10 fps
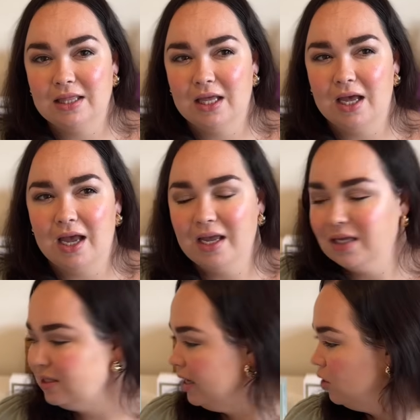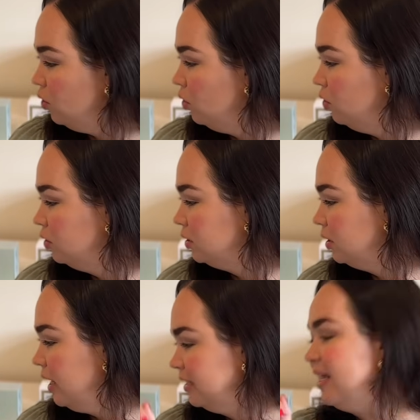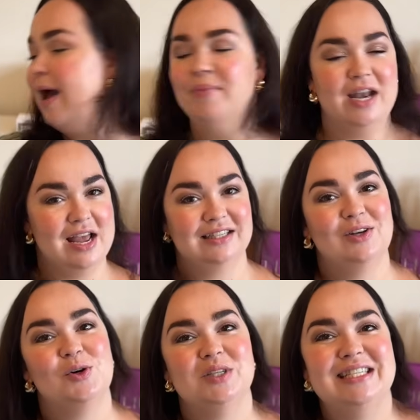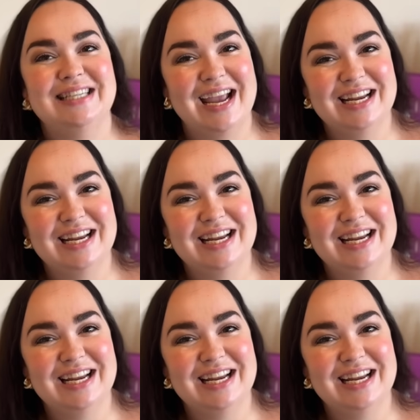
it is called Stay